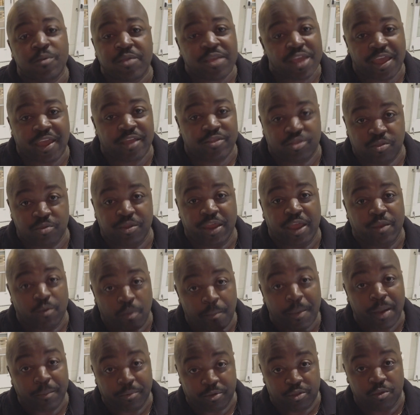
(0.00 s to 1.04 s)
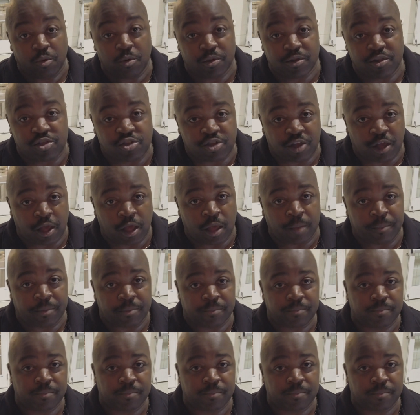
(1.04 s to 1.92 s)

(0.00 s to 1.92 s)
can't do that. Remember, you're on the job.